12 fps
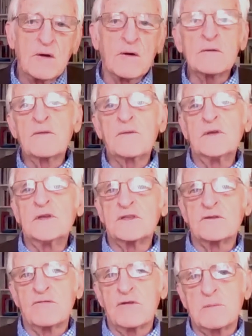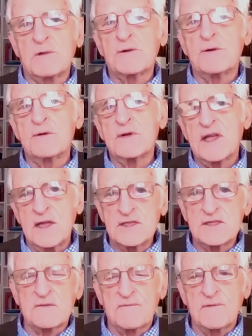or these incredible
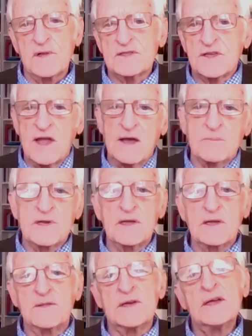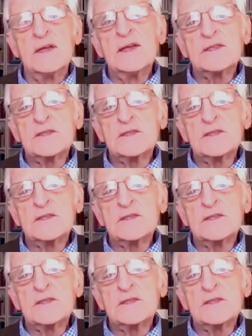hurricanes and floods are happening in the